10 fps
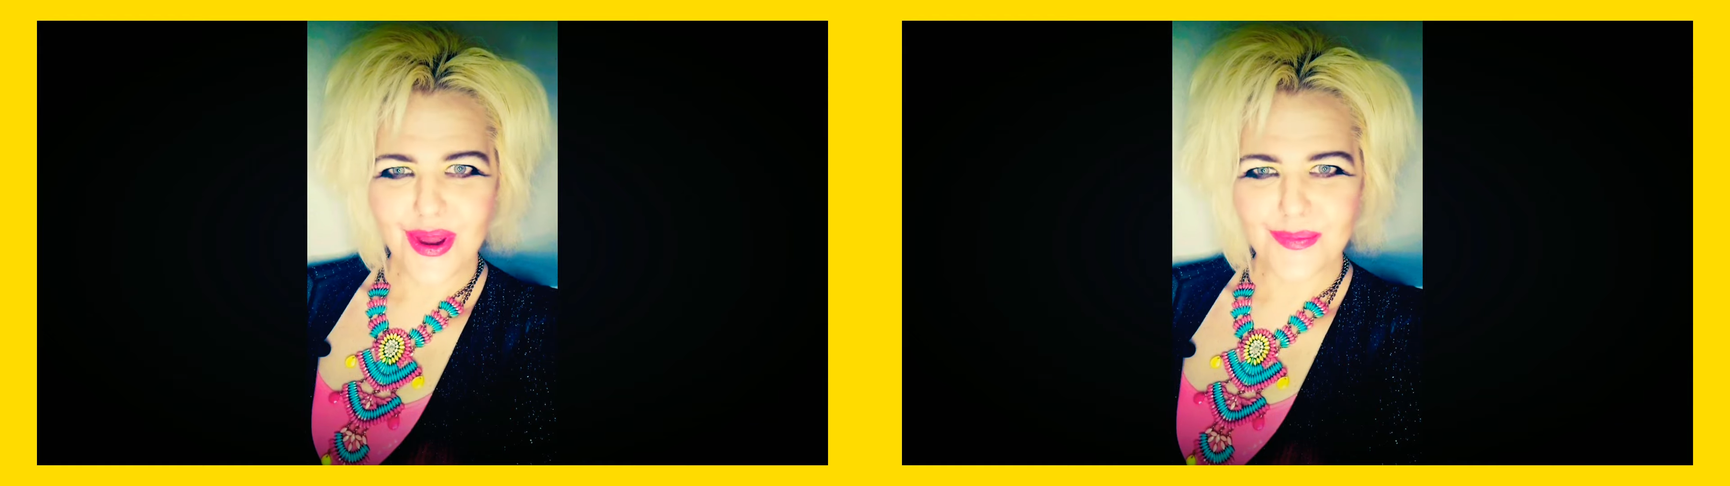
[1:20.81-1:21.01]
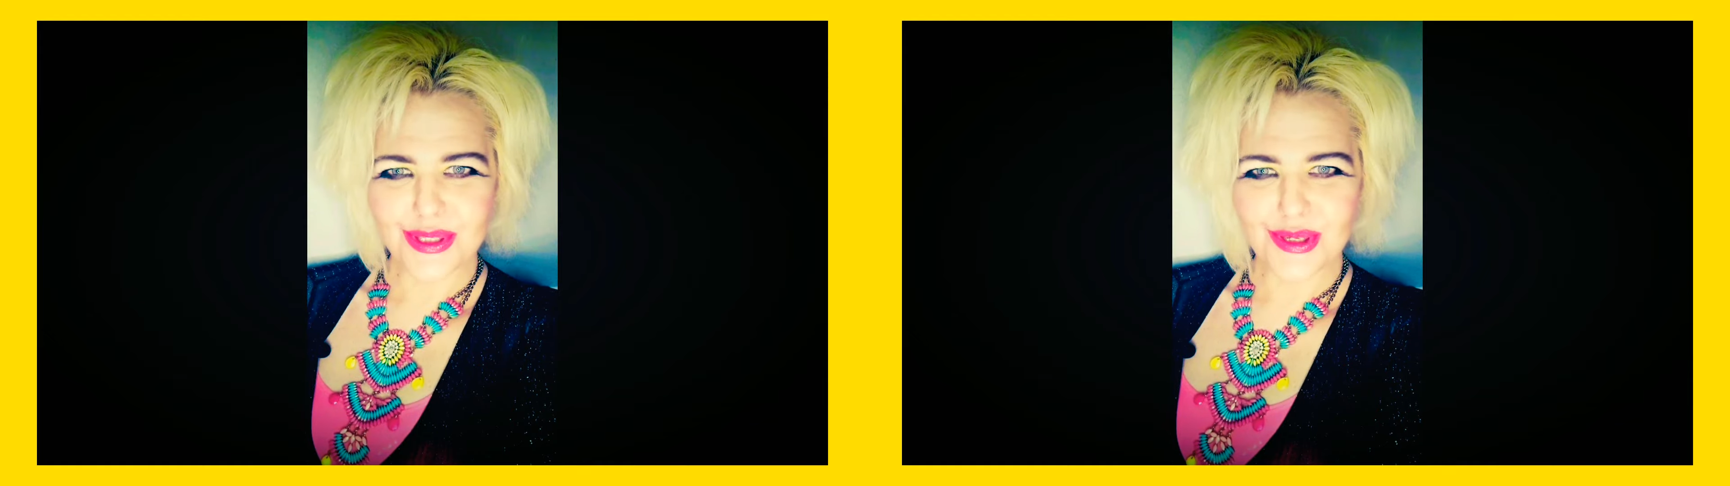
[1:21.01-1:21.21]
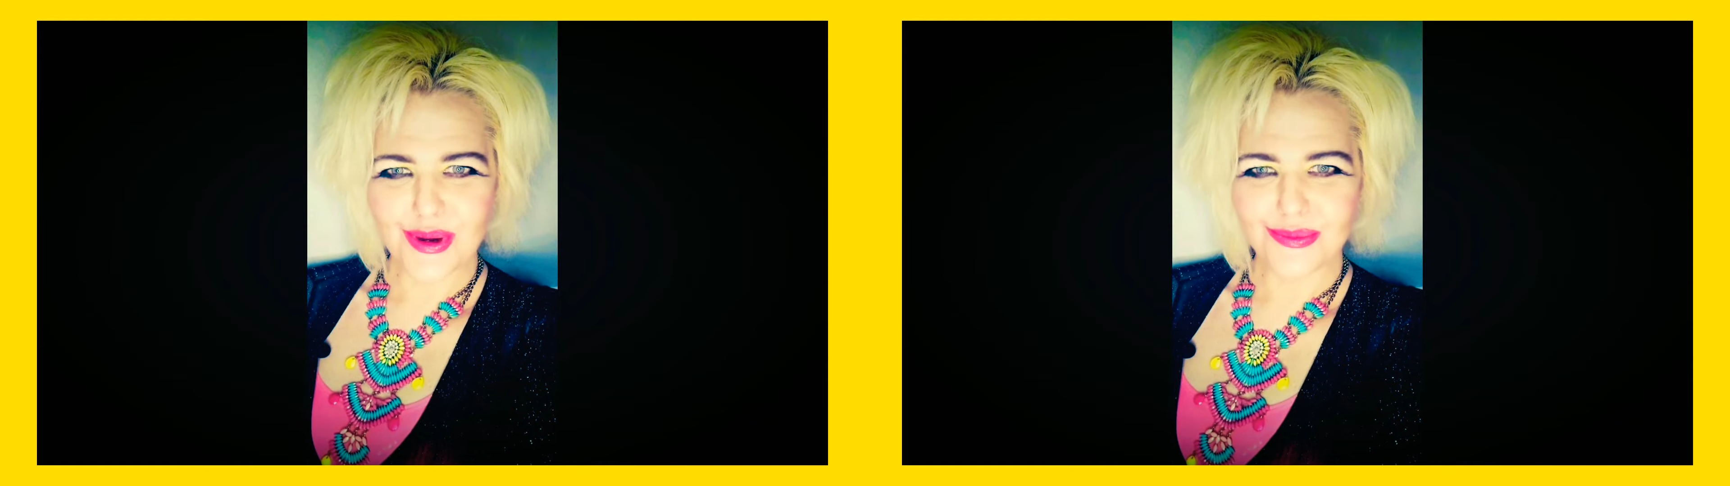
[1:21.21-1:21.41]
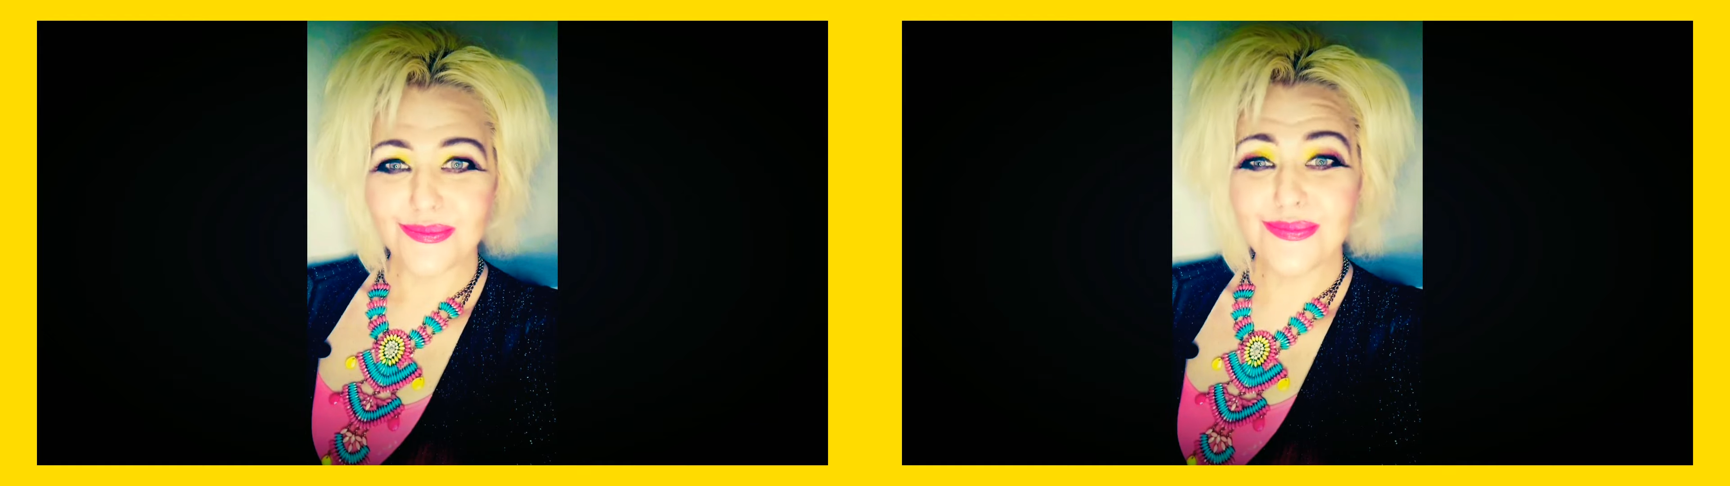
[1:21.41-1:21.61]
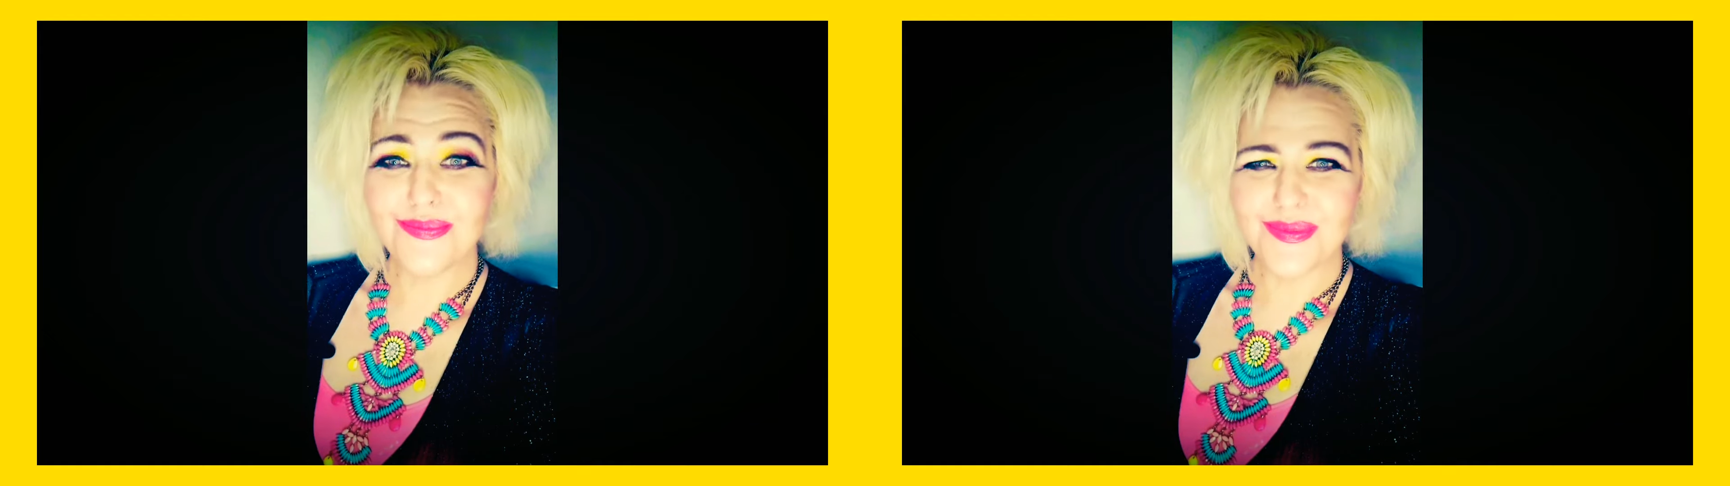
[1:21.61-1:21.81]
episode.
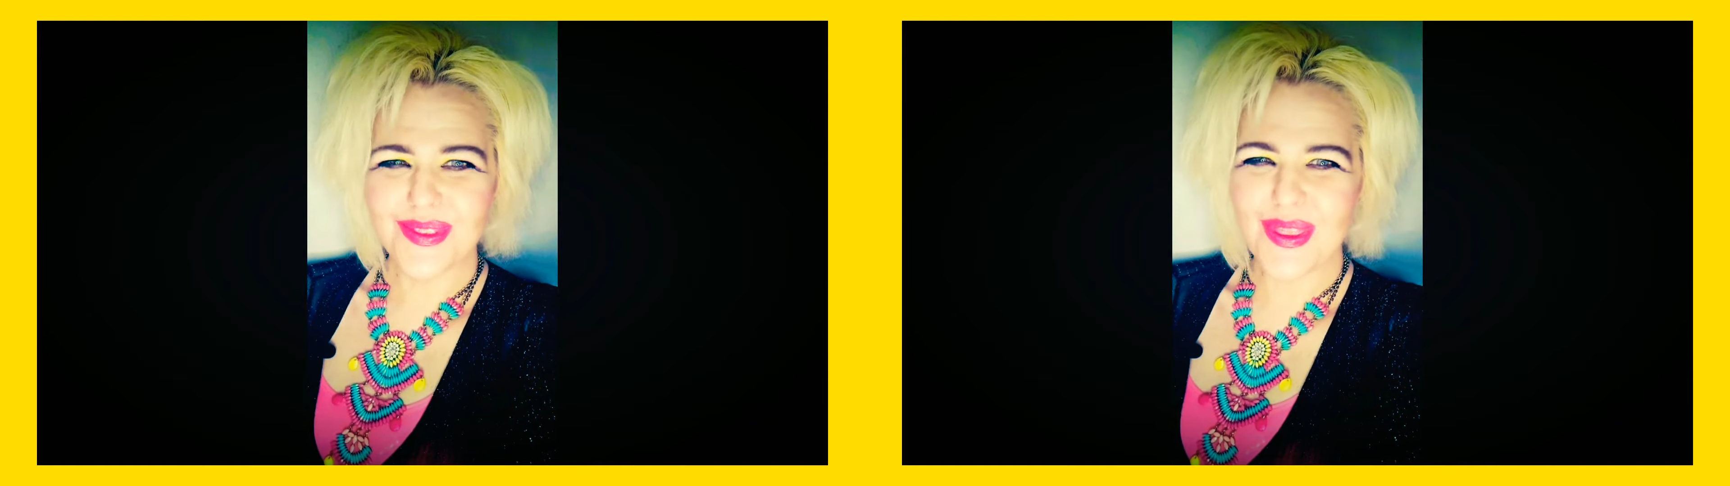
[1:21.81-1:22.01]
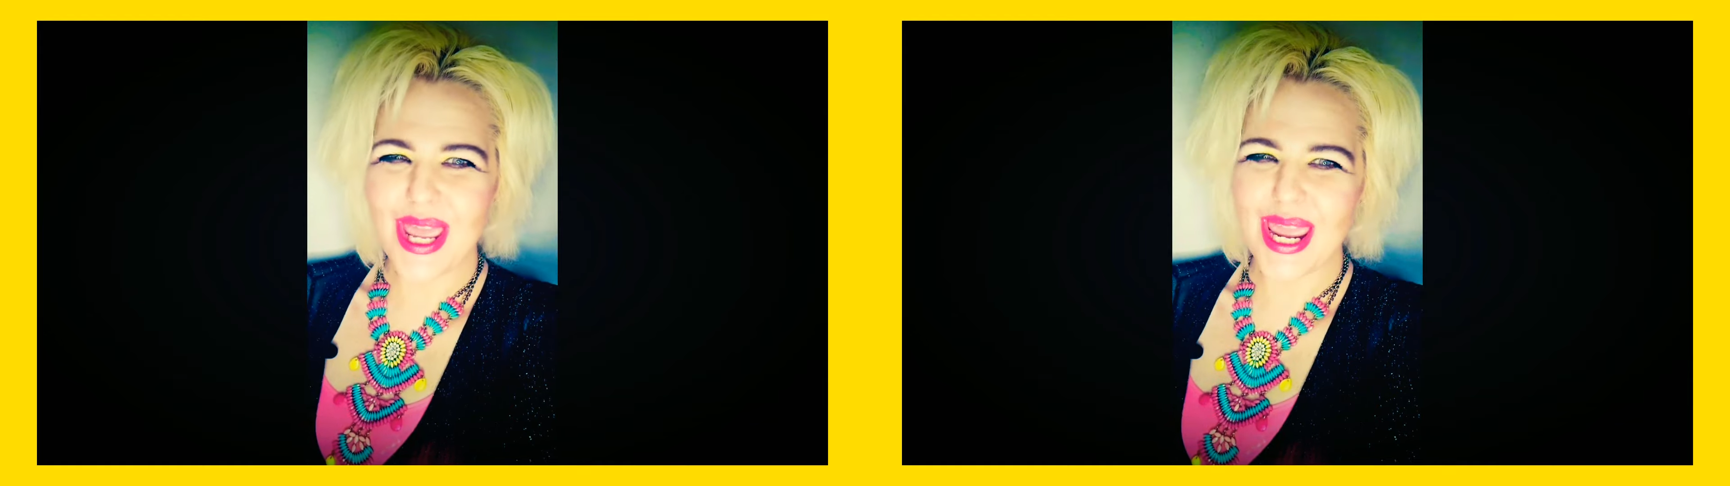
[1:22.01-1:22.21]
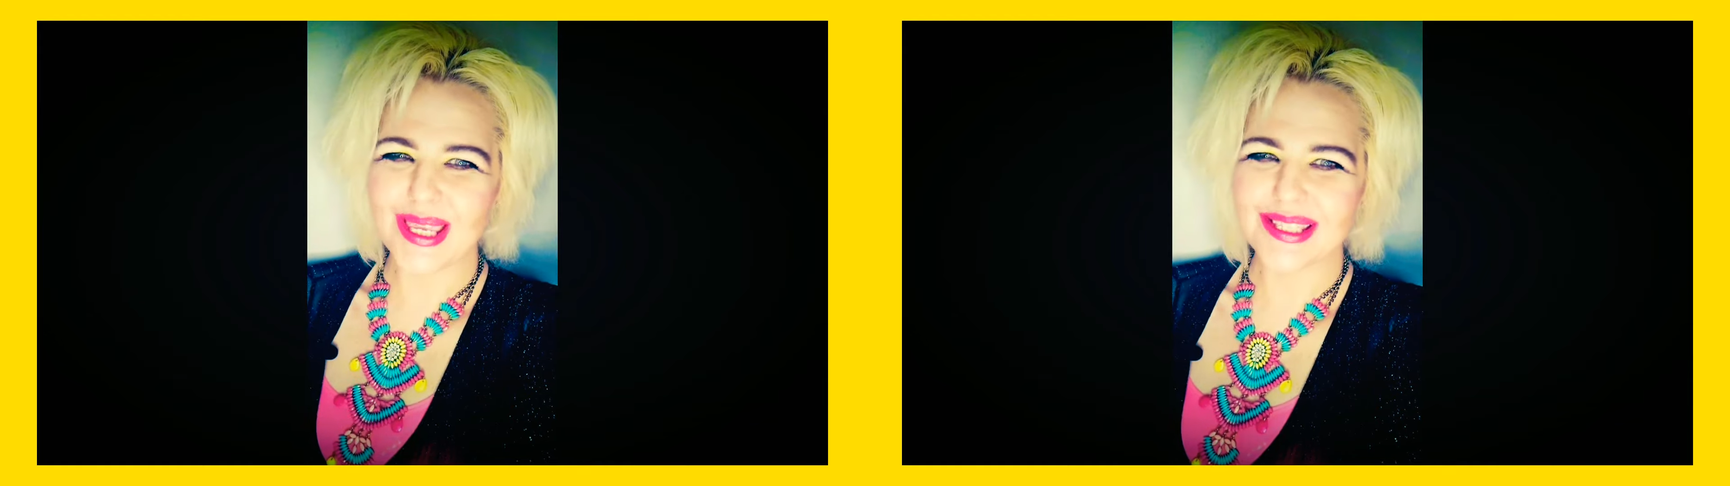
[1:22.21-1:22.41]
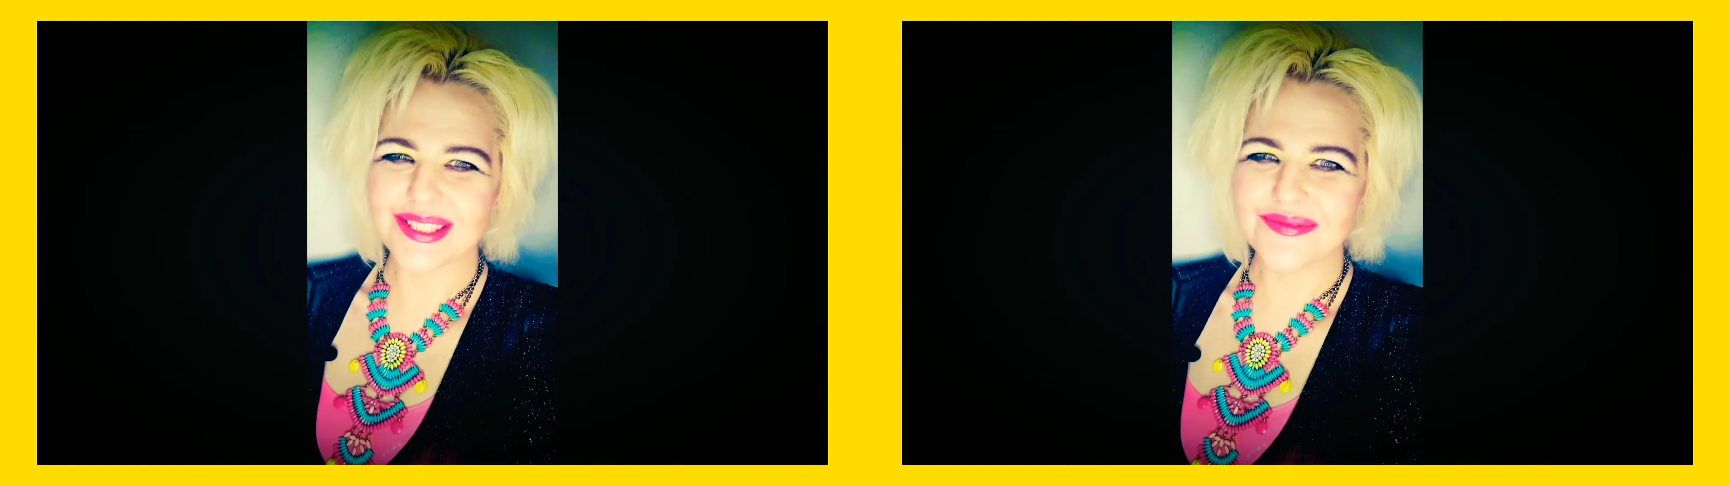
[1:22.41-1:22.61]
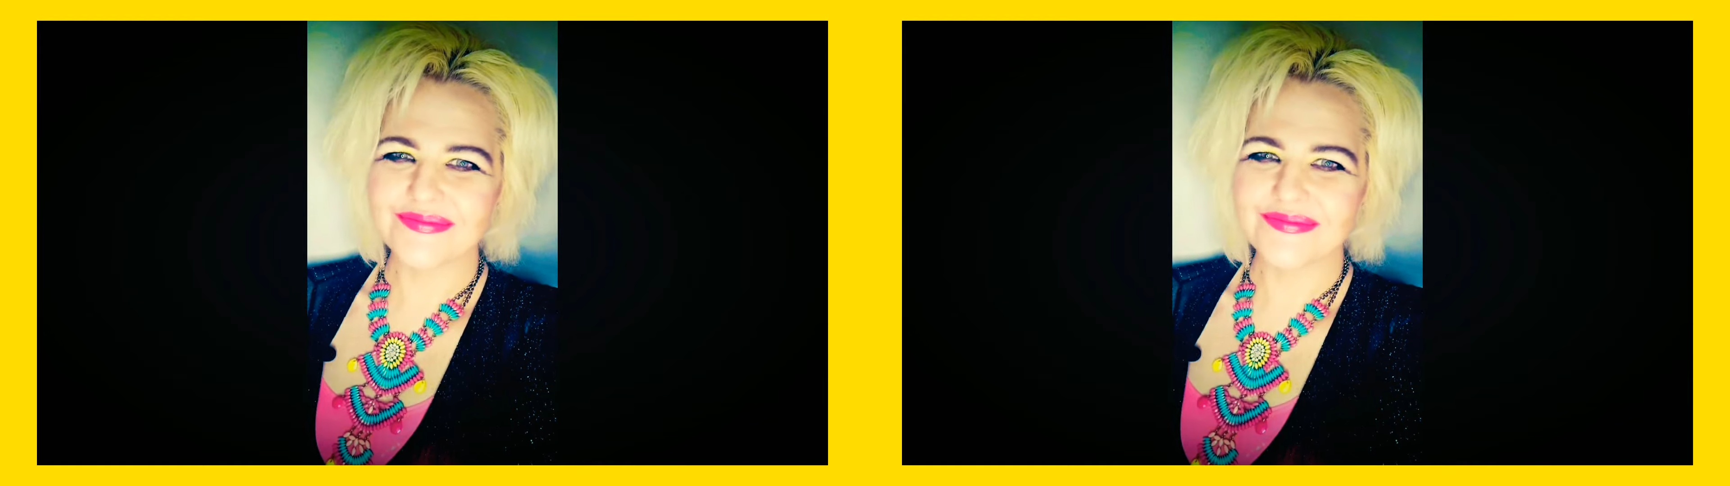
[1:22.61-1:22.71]
Thanks.